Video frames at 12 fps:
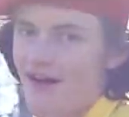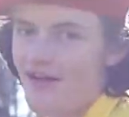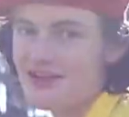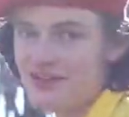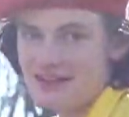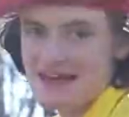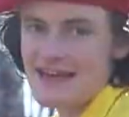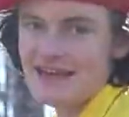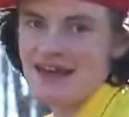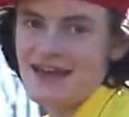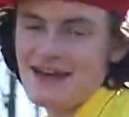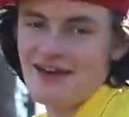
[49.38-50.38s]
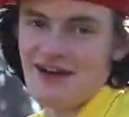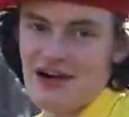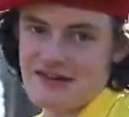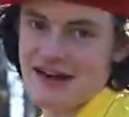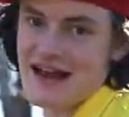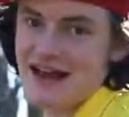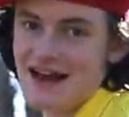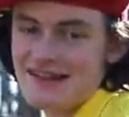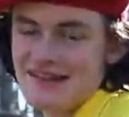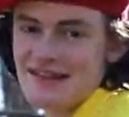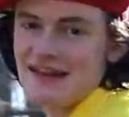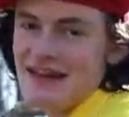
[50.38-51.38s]
All you'll need are J
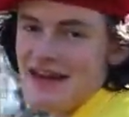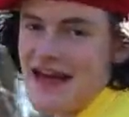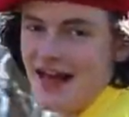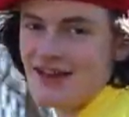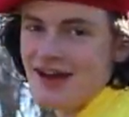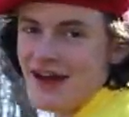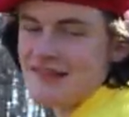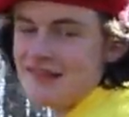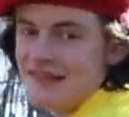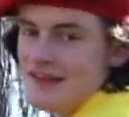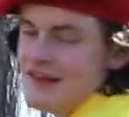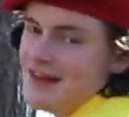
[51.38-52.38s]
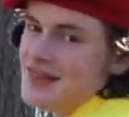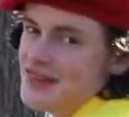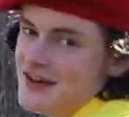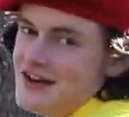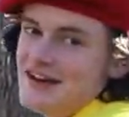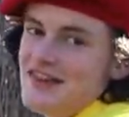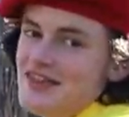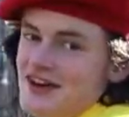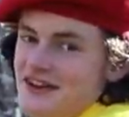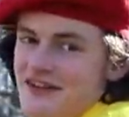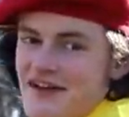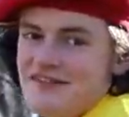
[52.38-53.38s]
cuts, L cuts, 30 to
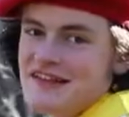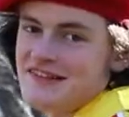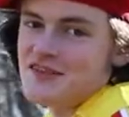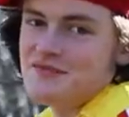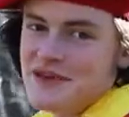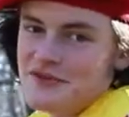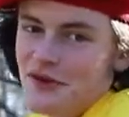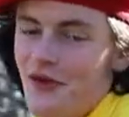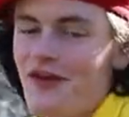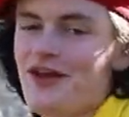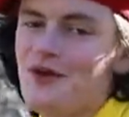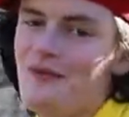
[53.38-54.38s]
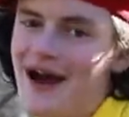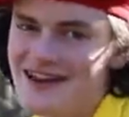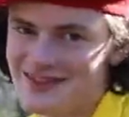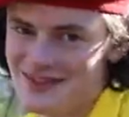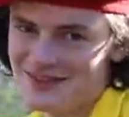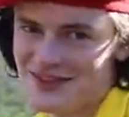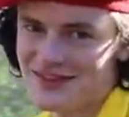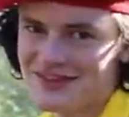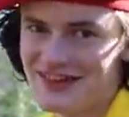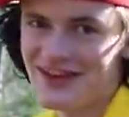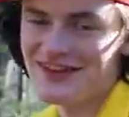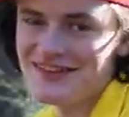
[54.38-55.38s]
35 sets of B-roll, wide, close, close,
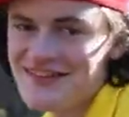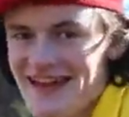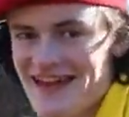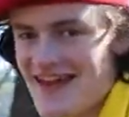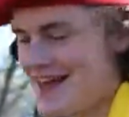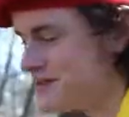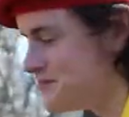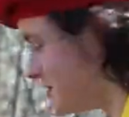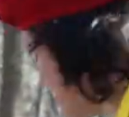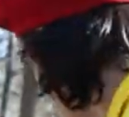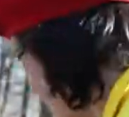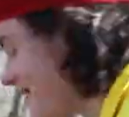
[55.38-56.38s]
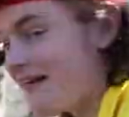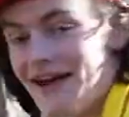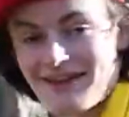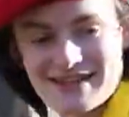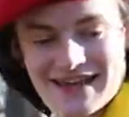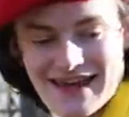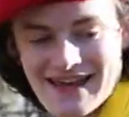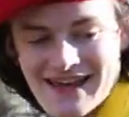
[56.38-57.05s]
close, and a blurred background.